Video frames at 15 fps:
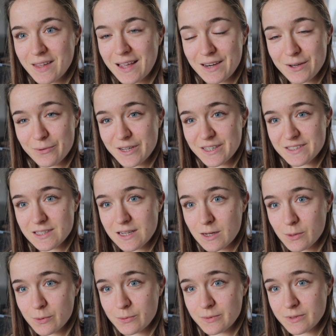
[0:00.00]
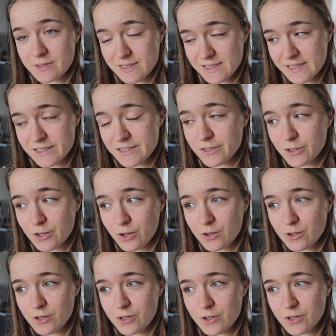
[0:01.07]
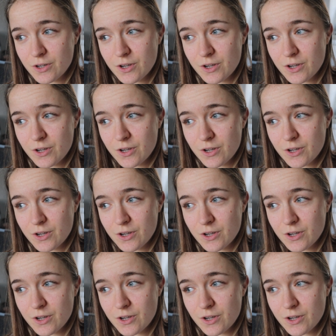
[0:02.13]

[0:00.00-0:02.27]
Anyway, it's now 6 o'clock.